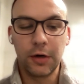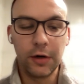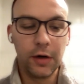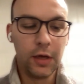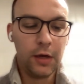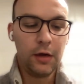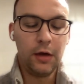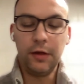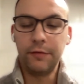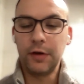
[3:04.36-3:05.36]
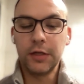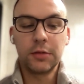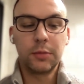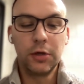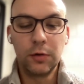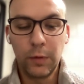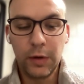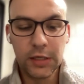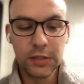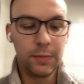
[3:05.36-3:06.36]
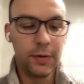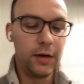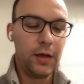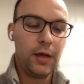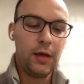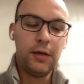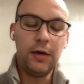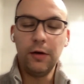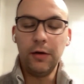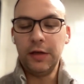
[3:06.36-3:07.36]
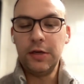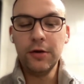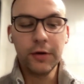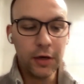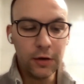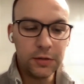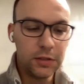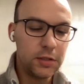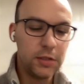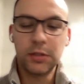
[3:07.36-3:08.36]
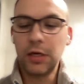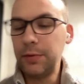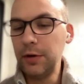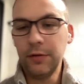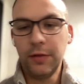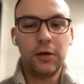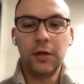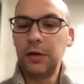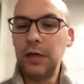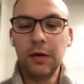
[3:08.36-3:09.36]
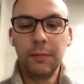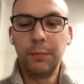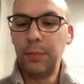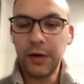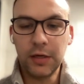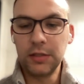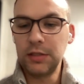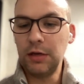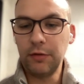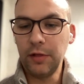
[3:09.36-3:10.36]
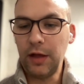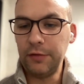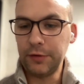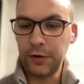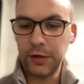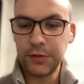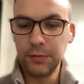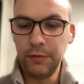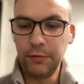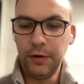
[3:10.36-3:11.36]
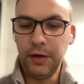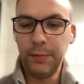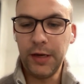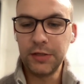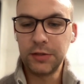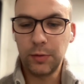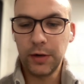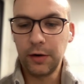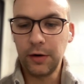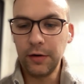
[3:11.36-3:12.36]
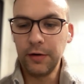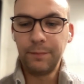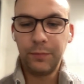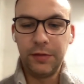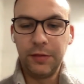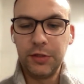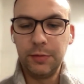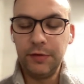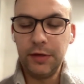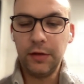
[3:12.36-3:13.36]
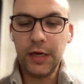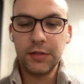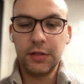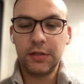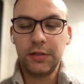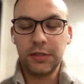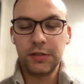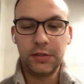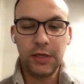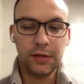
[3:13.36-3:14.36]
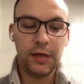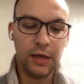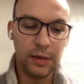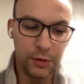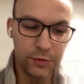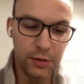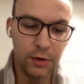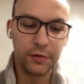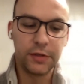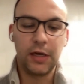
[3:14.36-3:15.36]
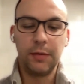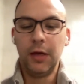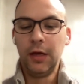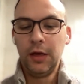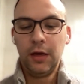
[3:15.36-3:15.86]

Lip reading: start. They've got some good wins. But, you know, a year ago, Tennessee was up here. They couldn't hit a bucket to save their lives across the river at Madison Square Garden in the Jimmy B Class against Texas Tech. That game goes to overtime.